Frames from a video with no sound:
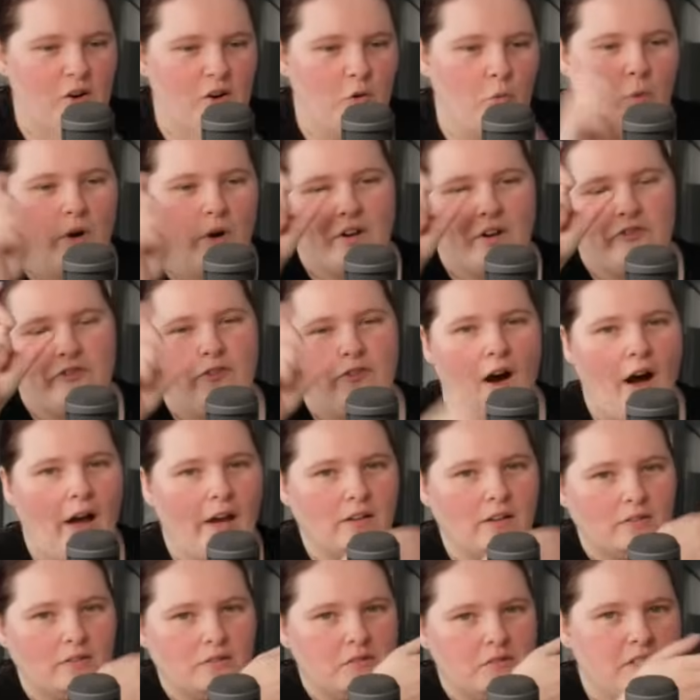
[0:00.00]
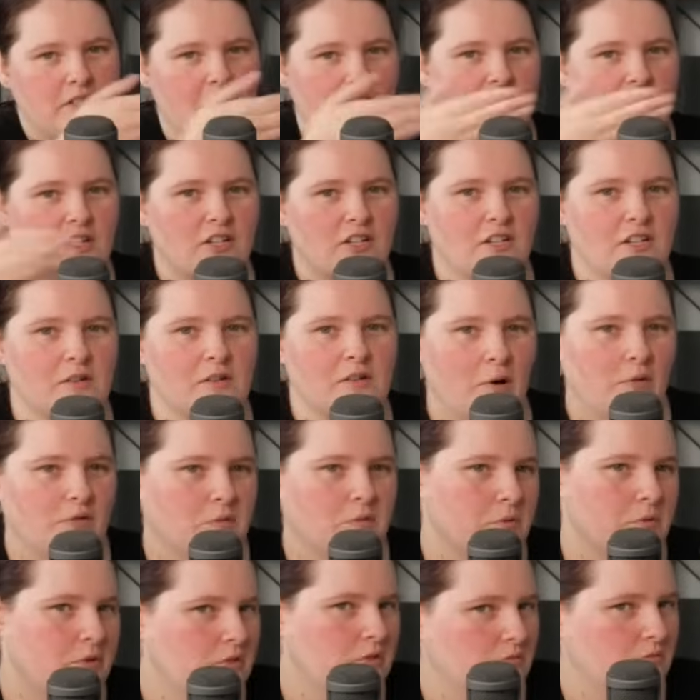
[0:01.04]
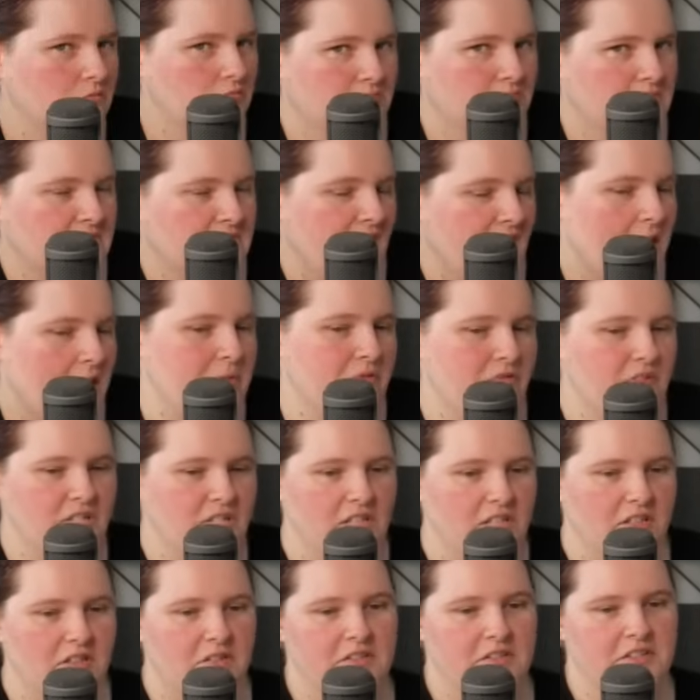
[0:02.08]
one file sent to multiple type of a deal.